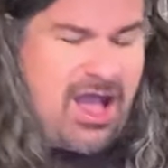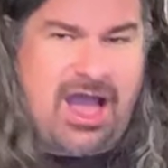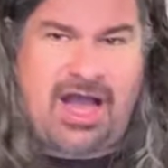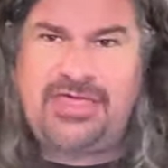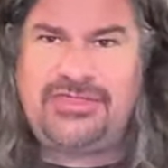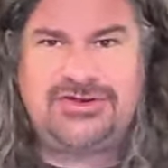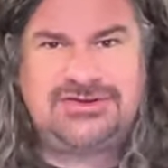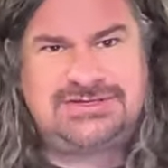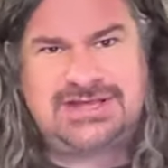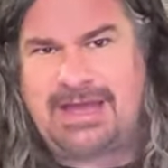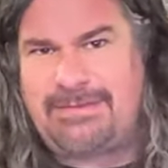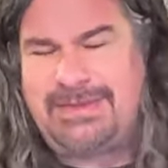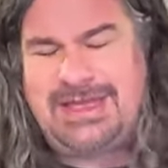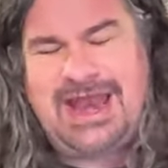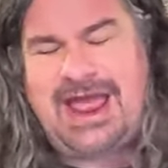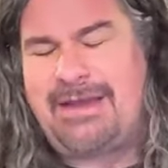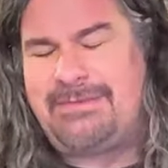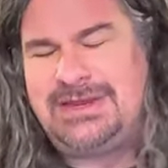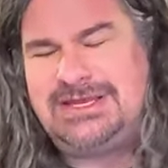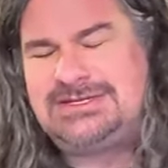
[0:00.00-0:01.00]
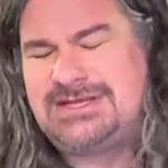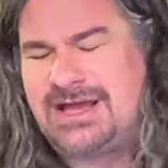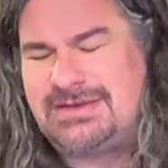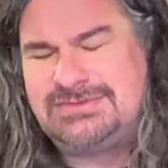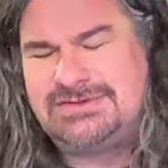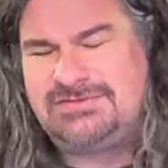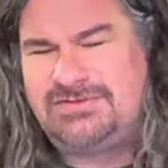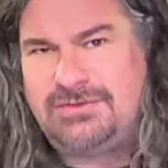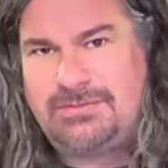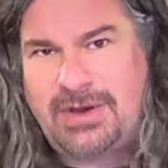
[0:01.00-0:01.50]
Others, I mean, how many
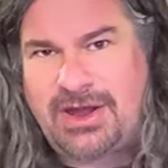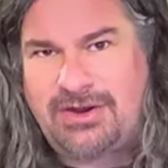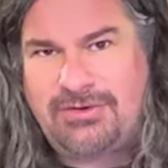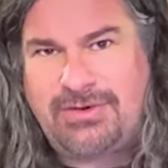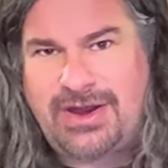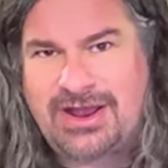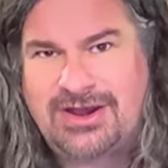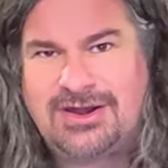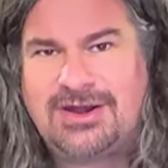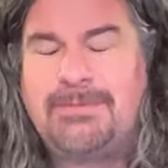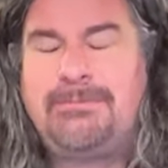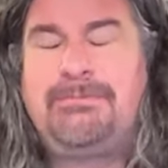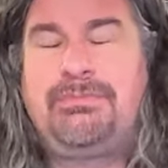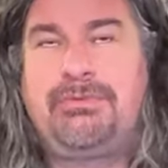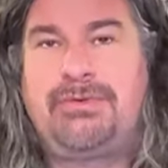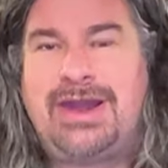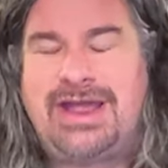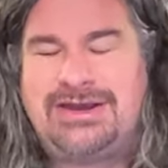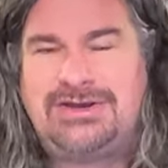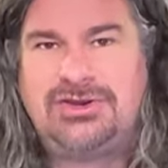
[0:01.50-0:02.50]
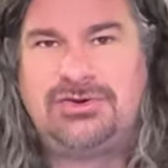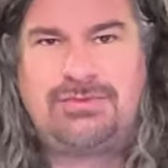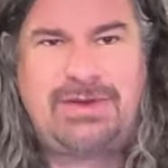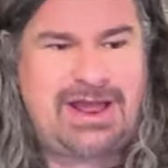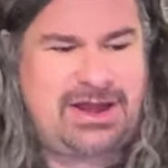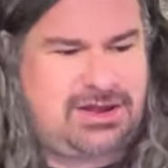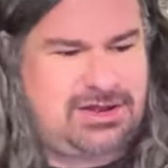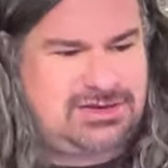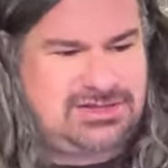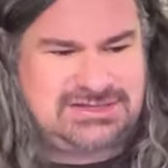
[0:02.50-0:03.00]
times have you bought a record, a brand new
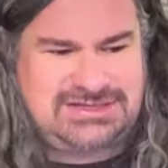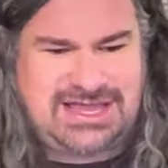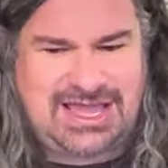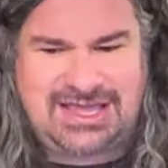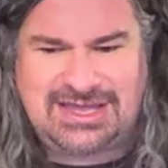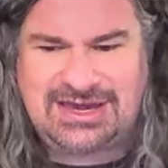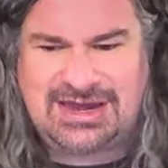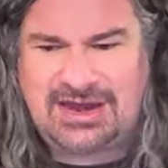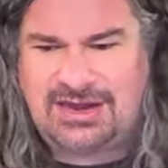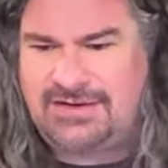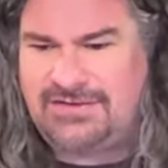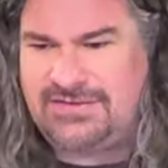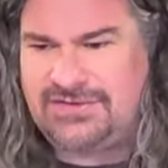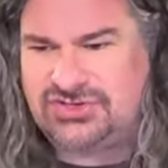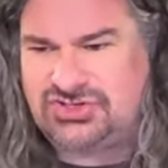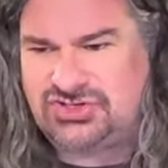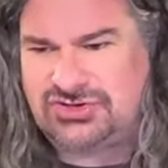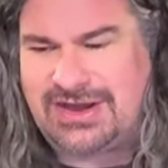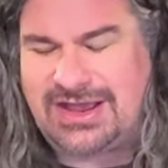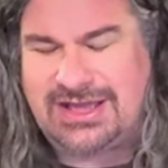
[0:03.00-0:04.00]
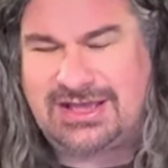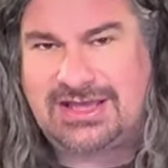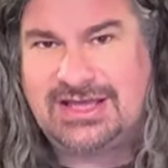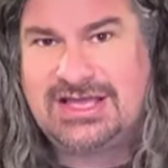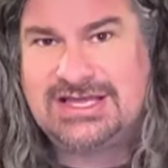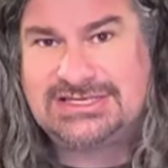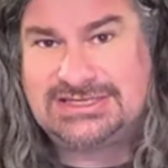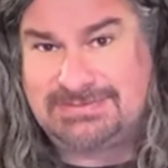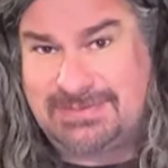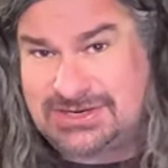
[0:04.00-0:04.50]
record, you take it out of the shrink,
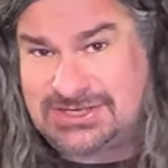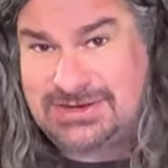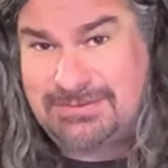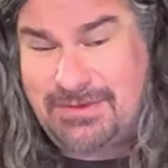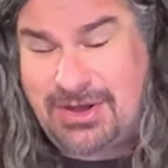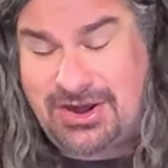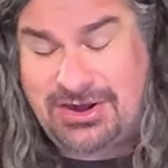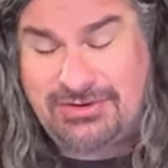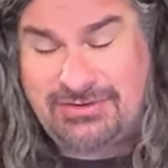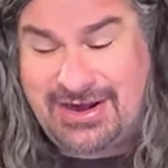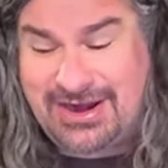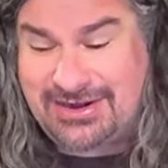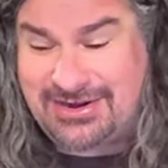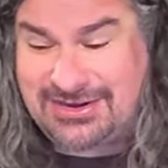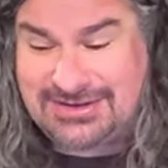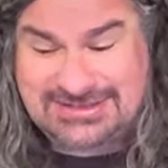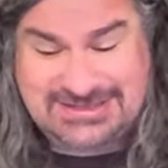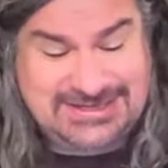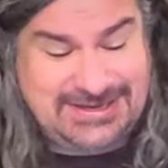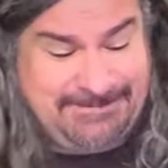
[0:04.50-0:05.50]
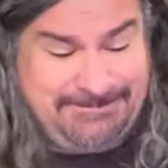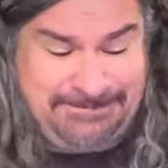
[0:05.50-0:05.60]
especially modern records,